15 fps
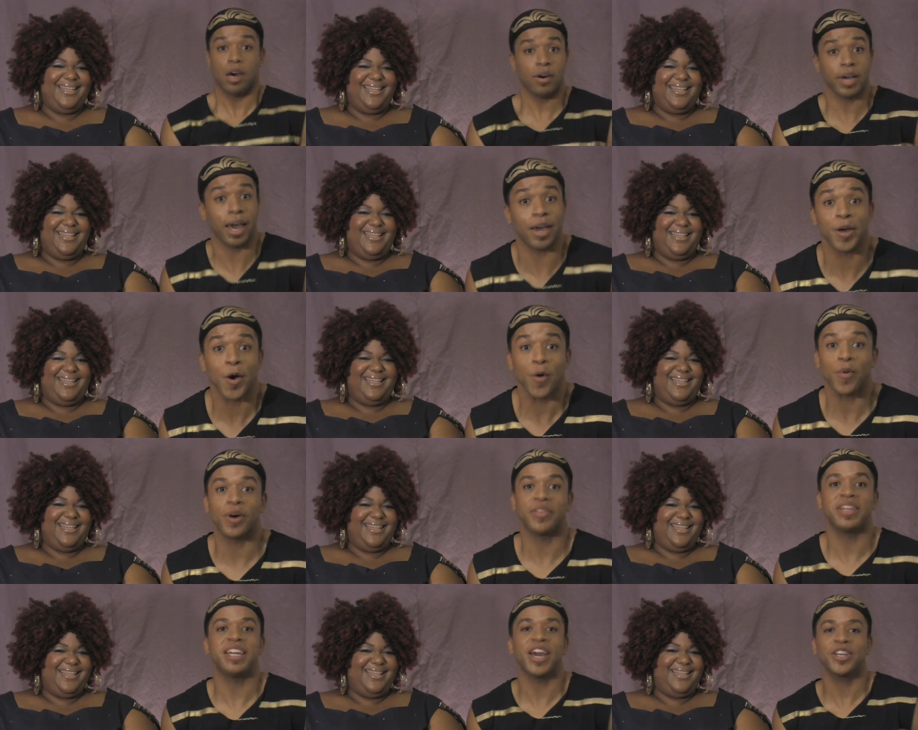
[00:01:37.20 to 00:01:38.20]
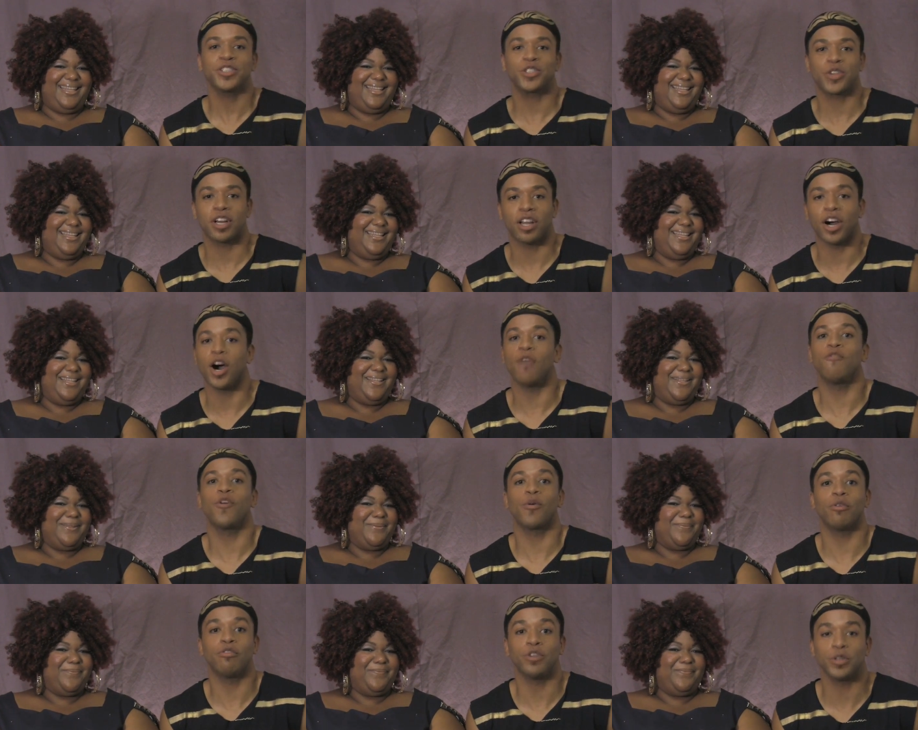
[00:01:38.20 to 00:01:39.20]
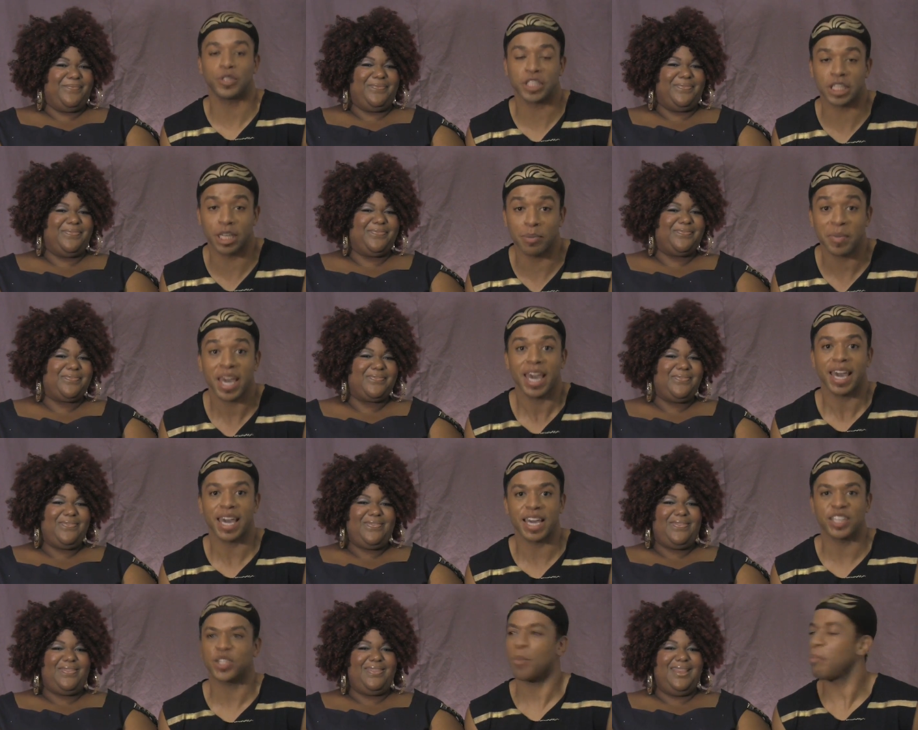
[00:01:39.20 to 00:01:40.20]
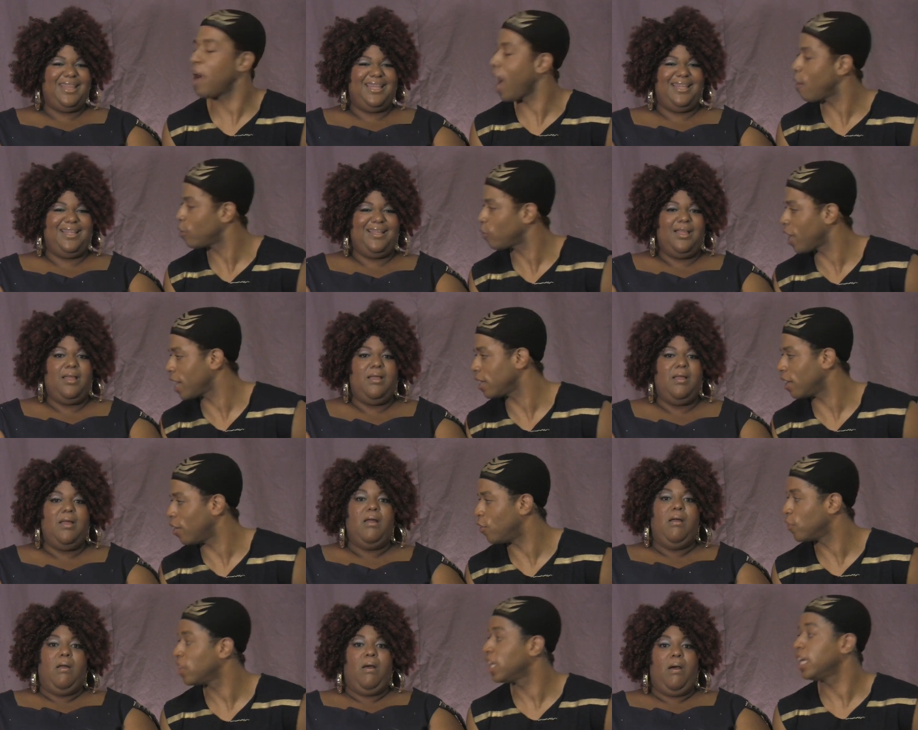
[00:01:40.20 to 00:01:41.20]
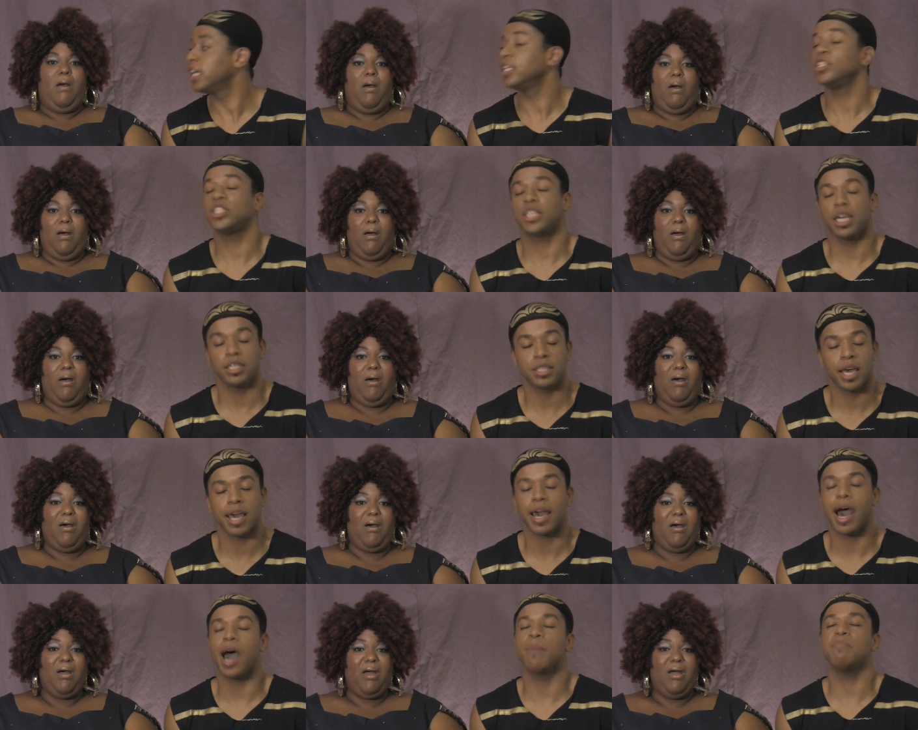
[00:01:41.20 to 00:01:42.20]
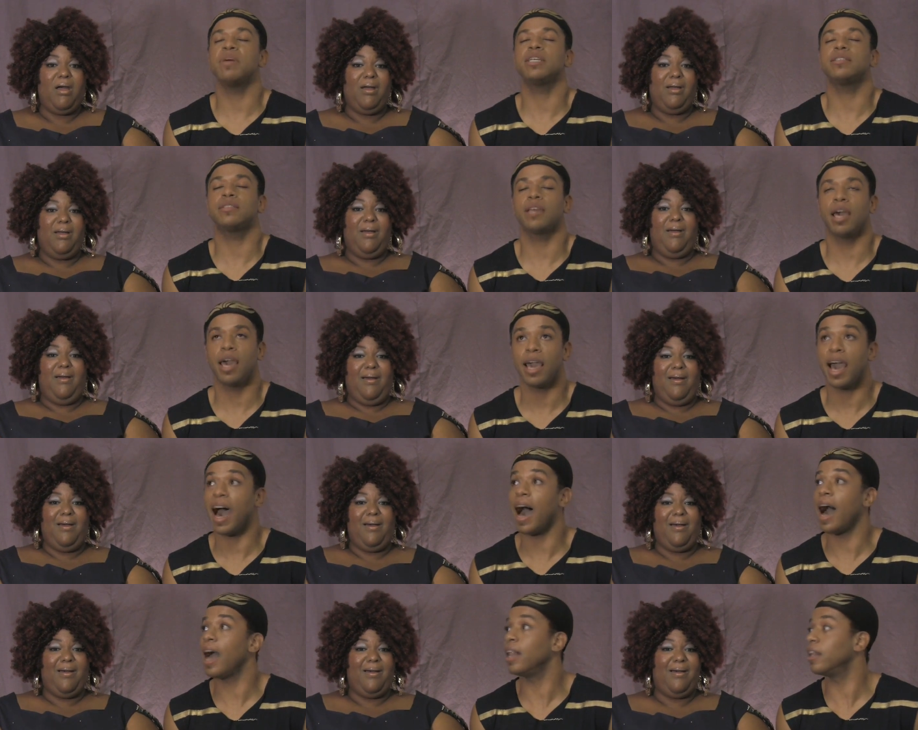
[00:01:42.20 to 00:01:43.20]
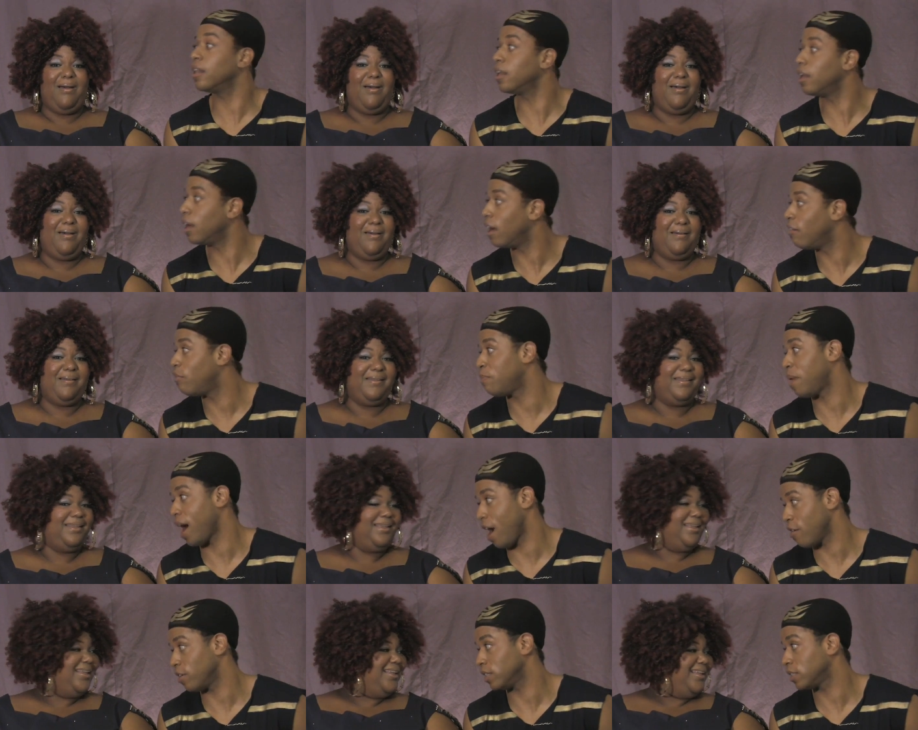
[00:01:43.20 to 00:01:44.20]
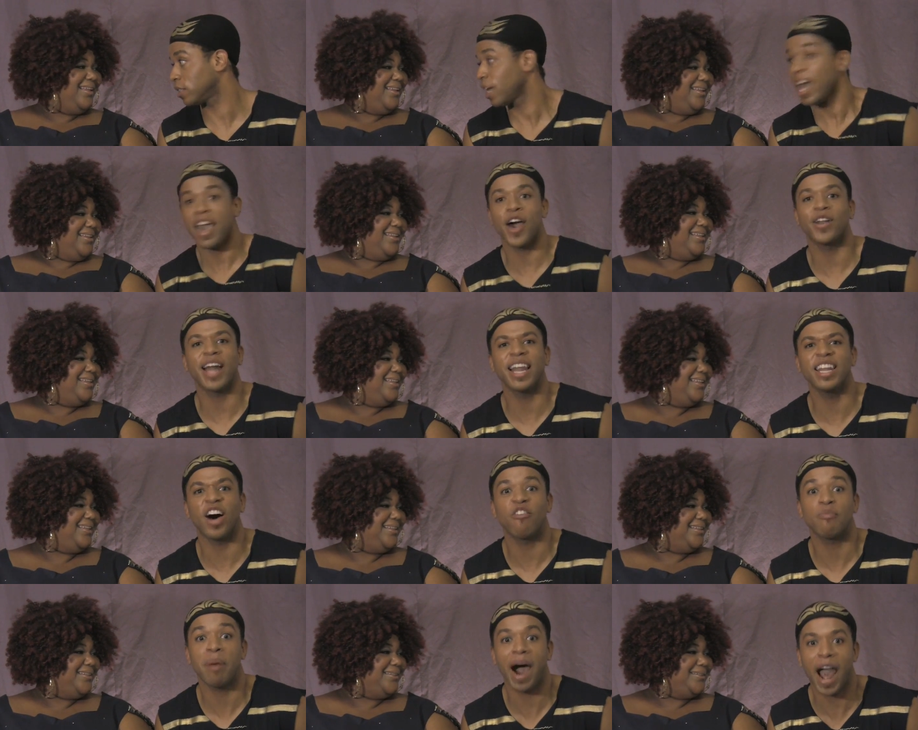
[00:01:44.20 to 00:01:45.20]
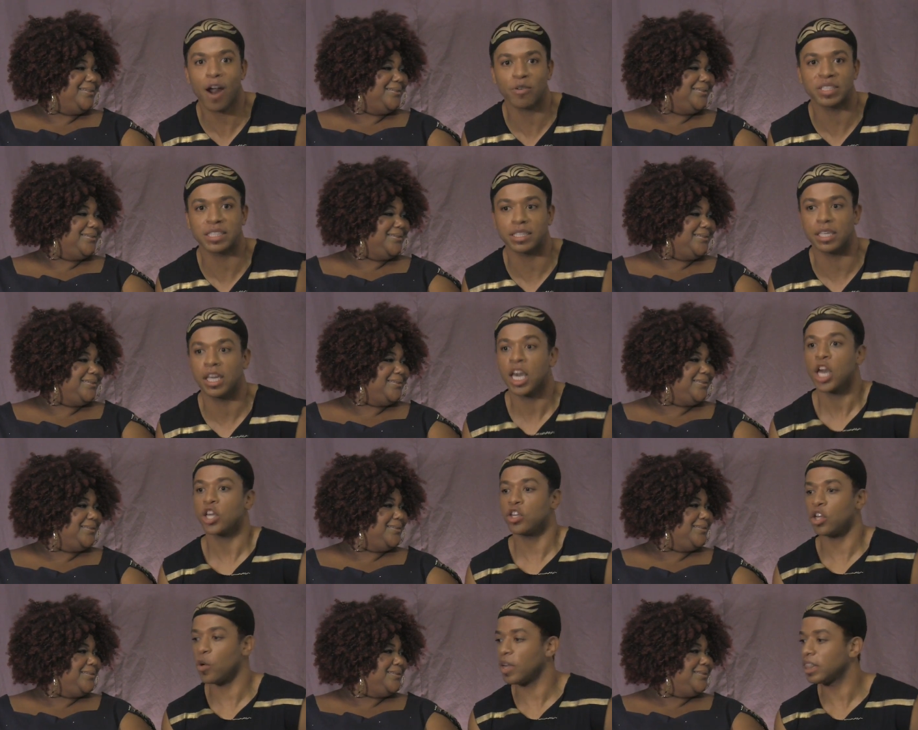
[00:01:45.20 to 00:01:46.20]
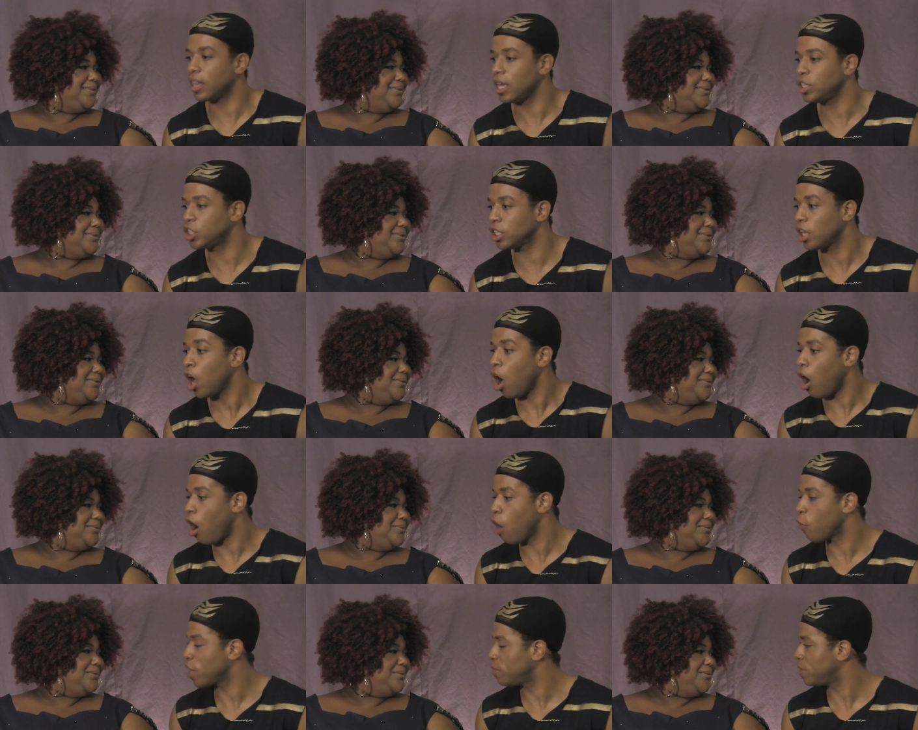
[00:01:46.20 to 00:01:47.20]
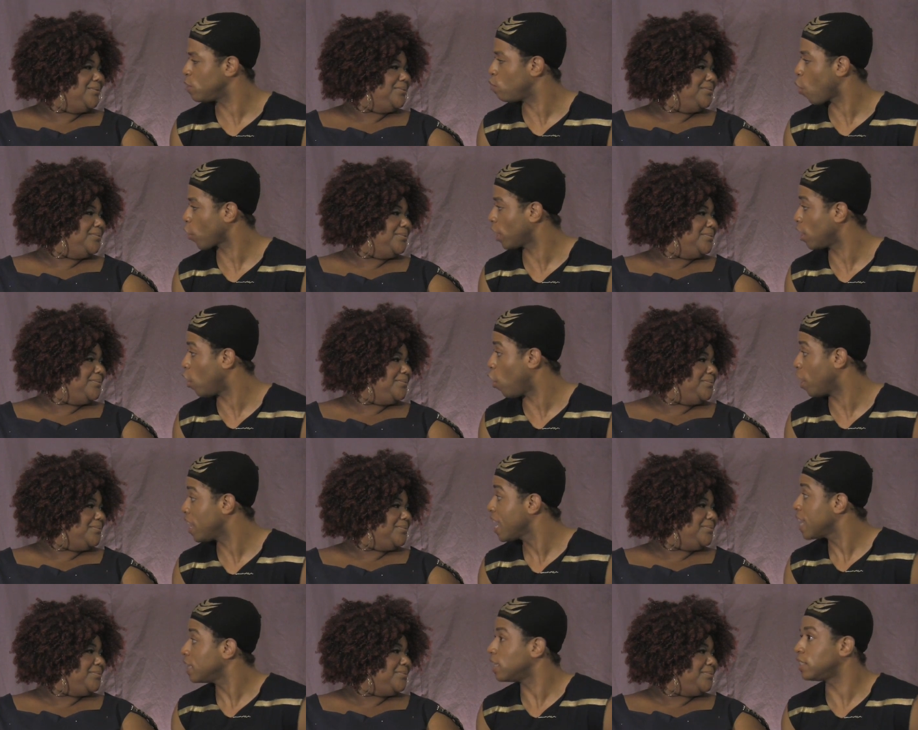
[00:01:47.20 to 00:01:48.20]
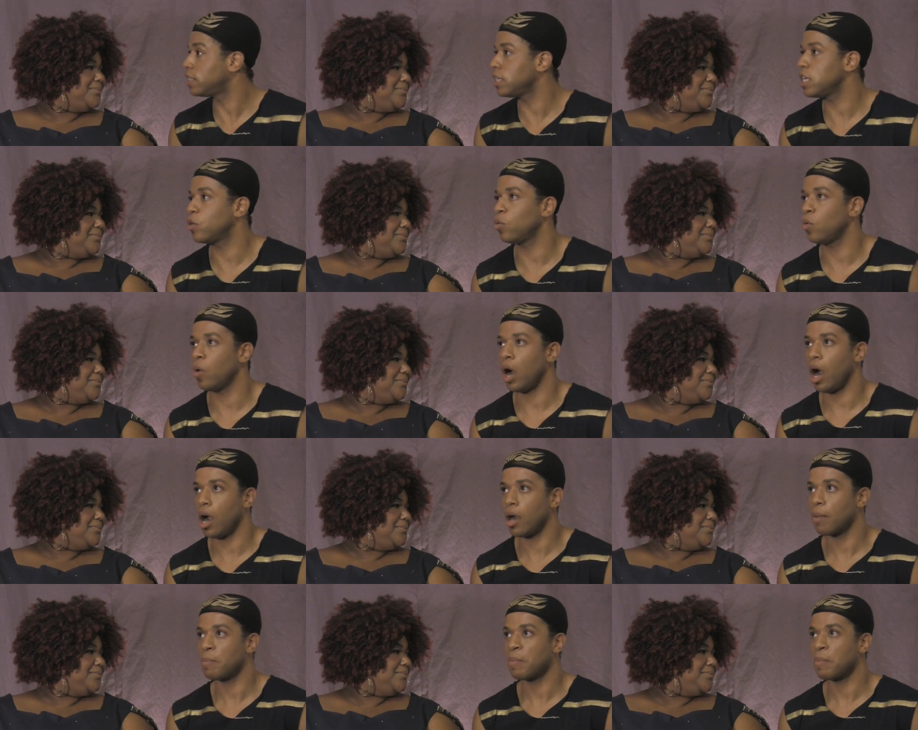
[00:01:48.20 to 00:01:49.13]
Speaker 1: Okay, well, the next trailer up for reviewership is Pirate Radio. Shay'Tay, I must say, I love pirates. Hell, I love piracy. You know what? They should already be working on the sequel,